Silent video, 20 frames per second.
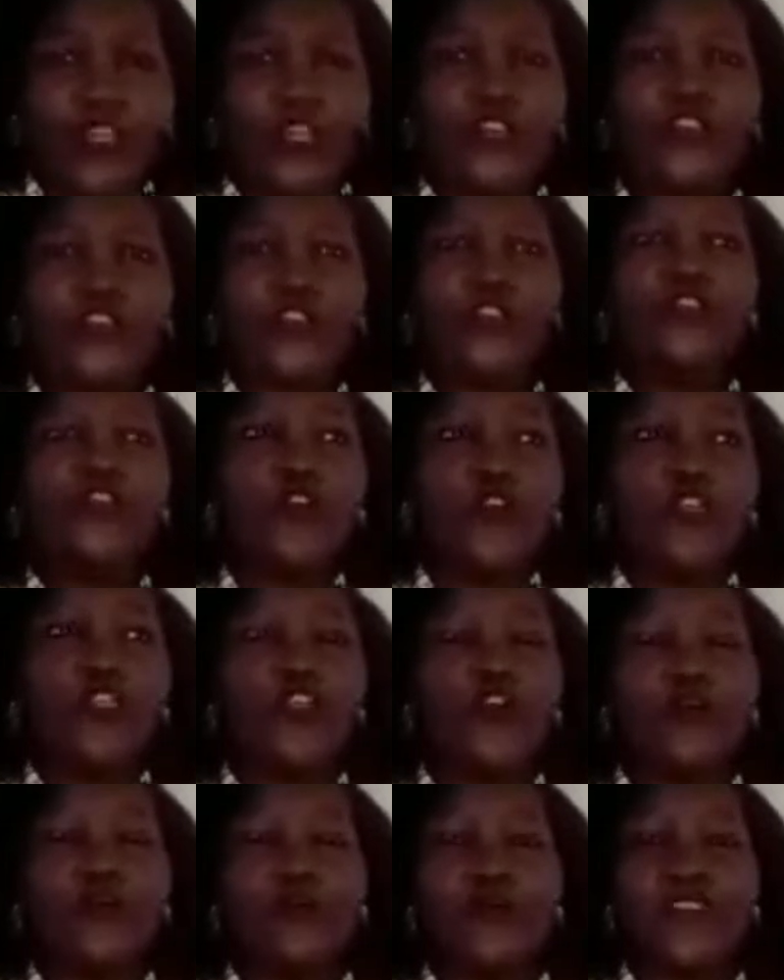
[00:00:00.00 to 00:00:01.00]
you know
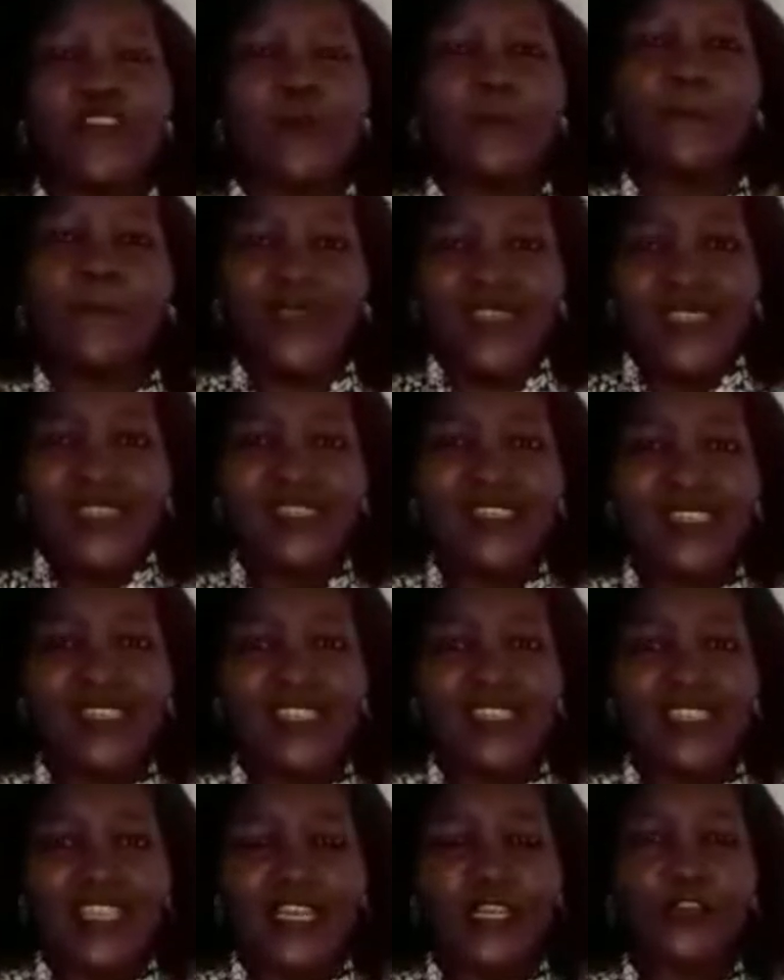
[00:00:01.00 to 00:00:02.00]
the
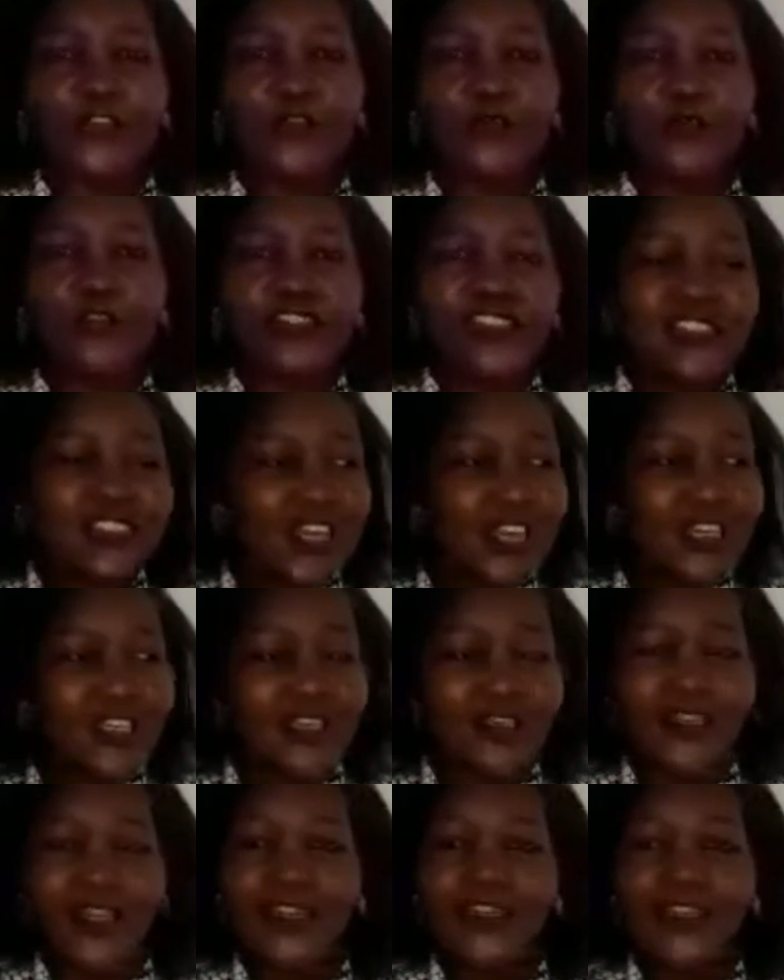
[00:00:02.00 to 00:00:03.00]
business, like you sat
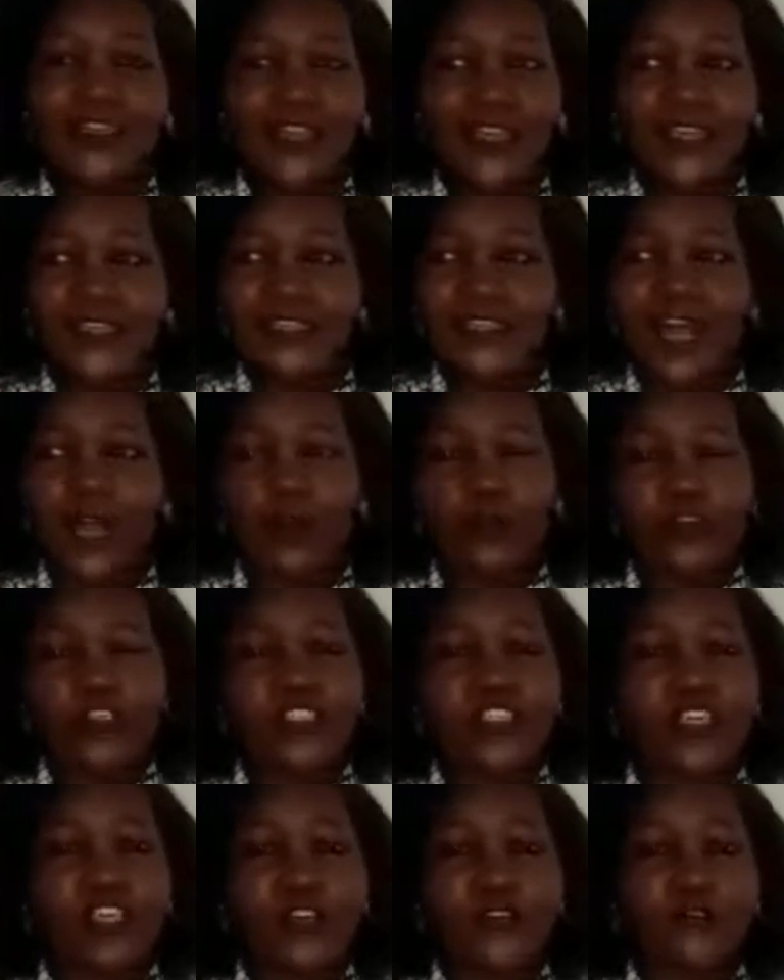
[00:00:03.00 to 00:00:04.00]
down and laid
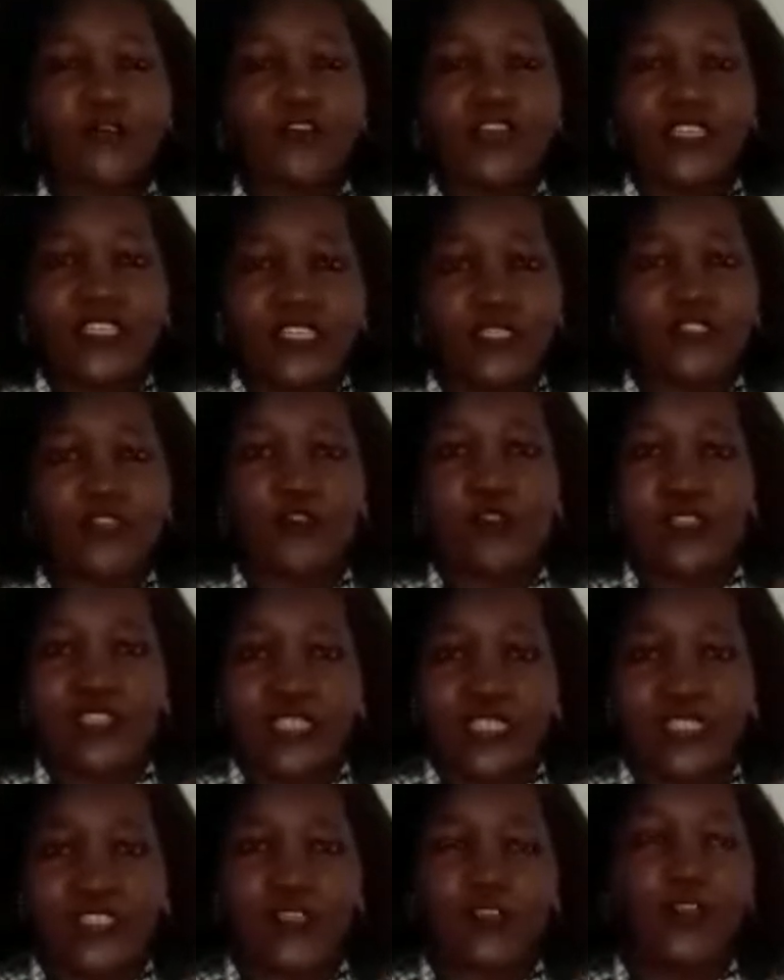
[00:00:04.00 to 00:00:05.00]
out every little
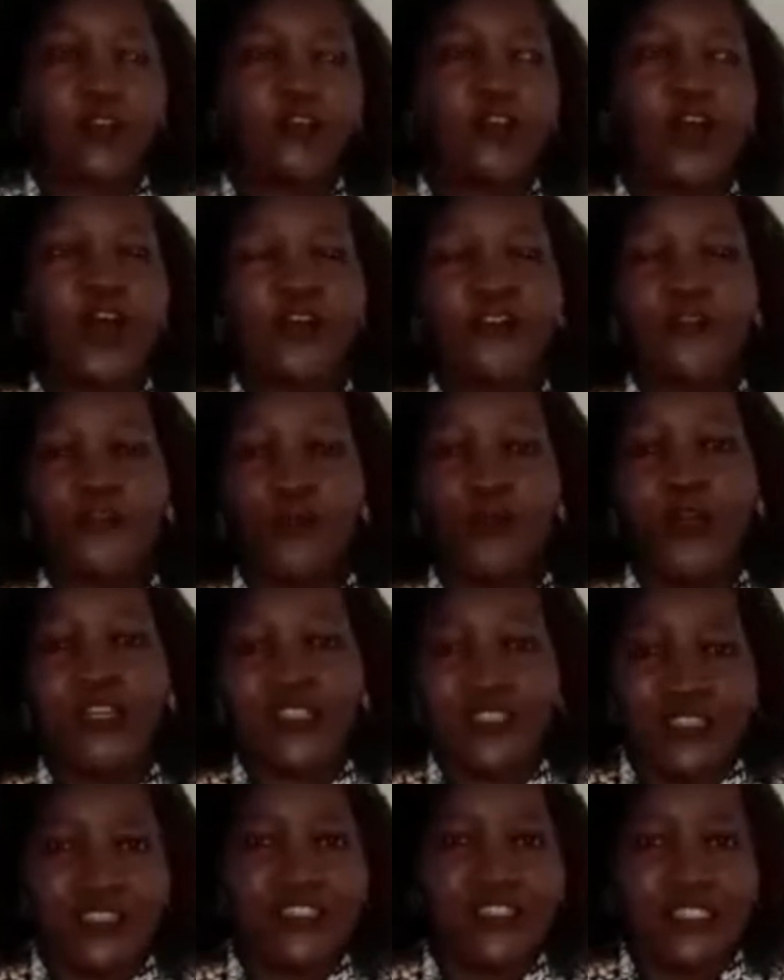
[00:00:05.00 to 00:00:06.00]
detail of how you
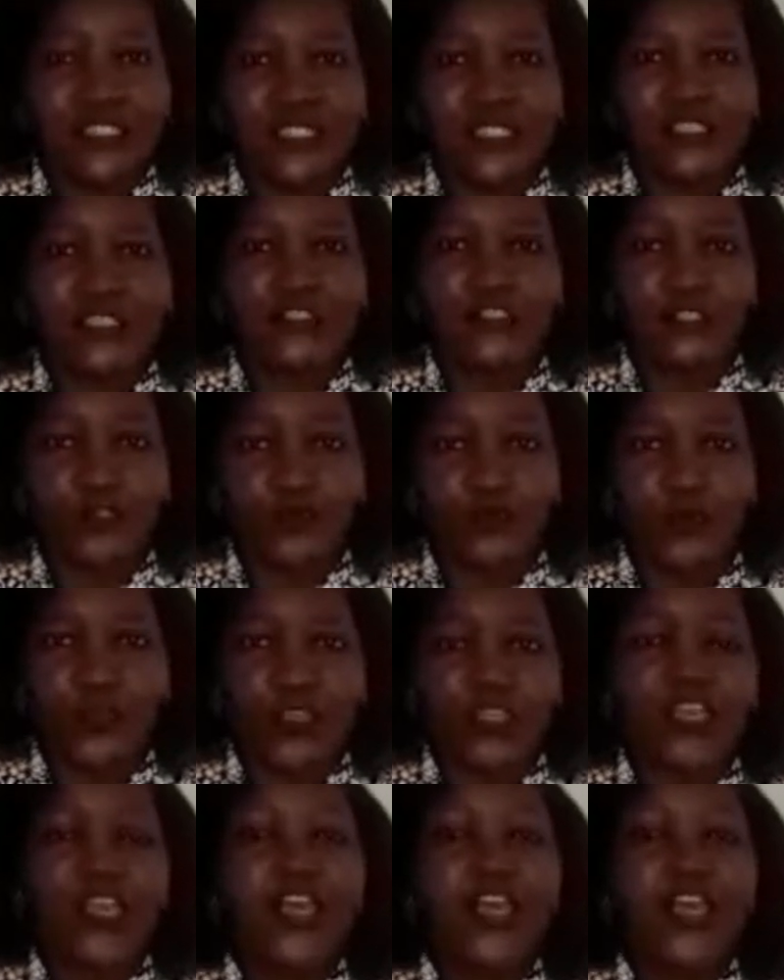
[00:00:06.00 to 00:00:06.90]
want these things to be.